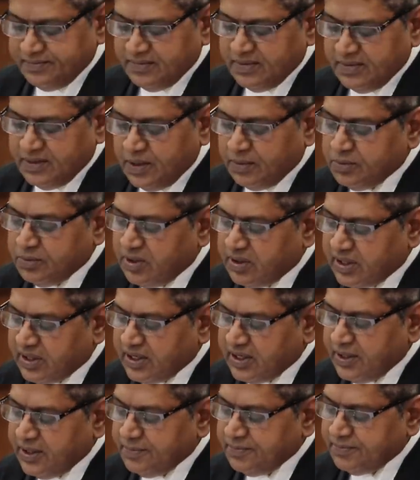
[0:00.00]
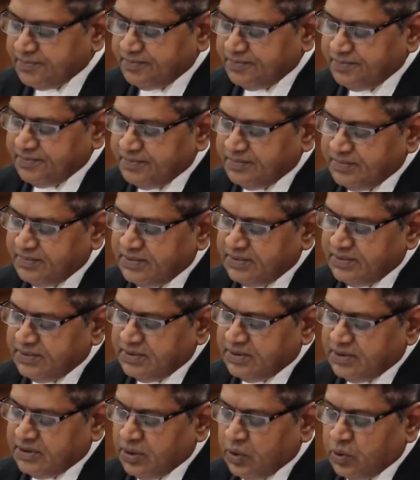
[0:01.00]
Abdul Rahim,
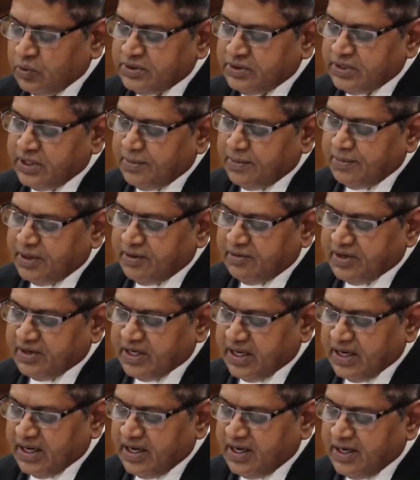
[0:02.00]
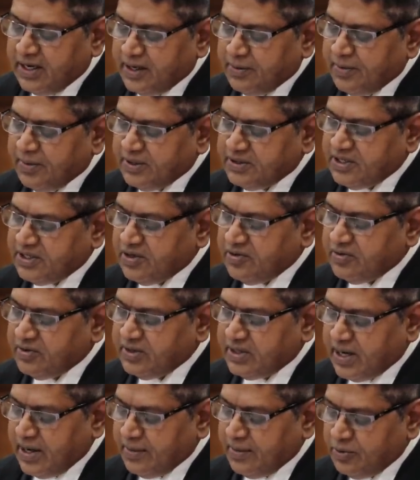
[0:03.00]
now Chairman of the Kerala Administrative
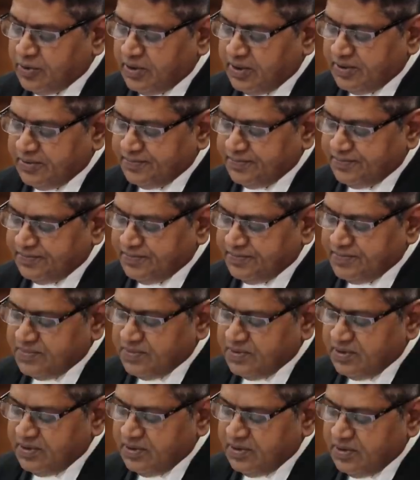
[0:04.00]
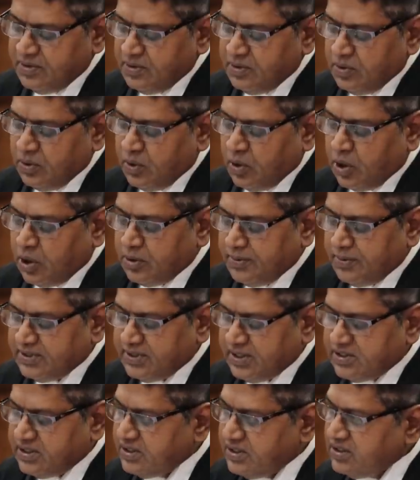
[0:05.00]
Tribunal, Honourable
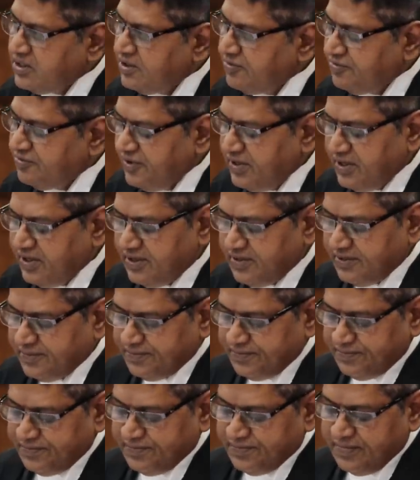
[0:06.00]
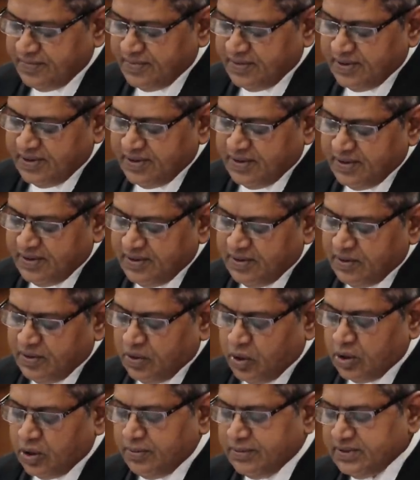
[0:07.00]
Justice Shafiq,
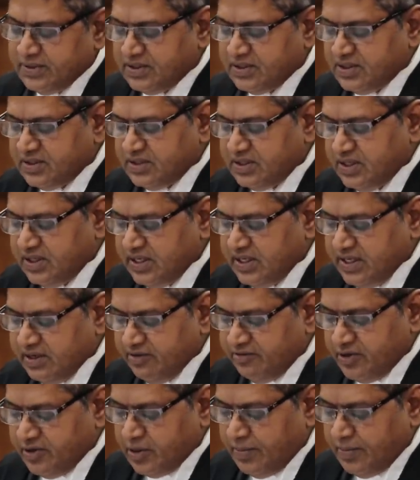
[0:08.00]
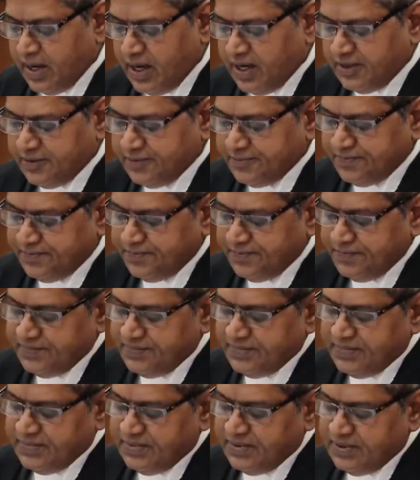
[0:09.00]
Honourable Justice C.T. Ravikumar,
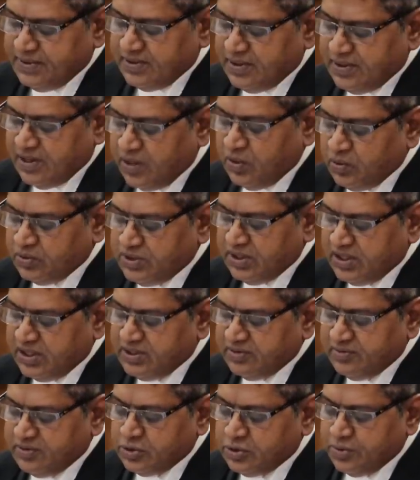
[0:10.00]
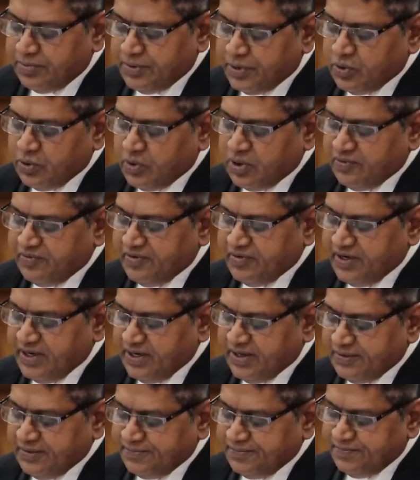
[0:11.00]
now Judge of the Supreme Court of India,
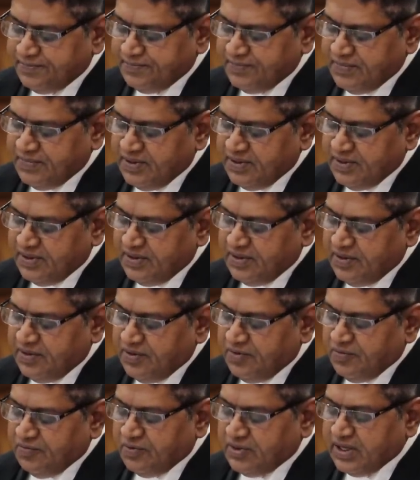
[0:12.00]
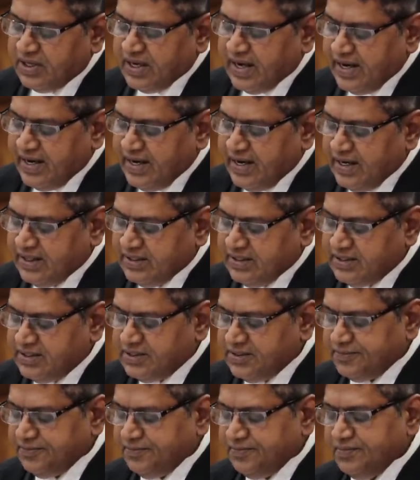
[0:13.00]
for the
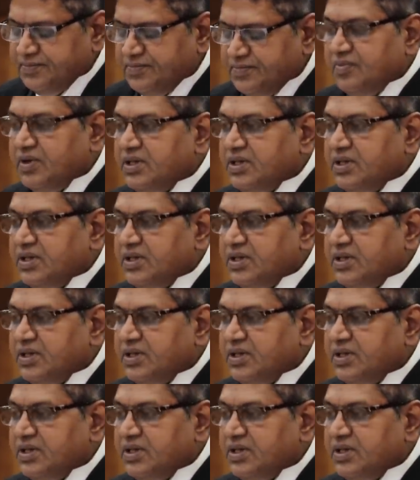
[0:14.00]
guidance when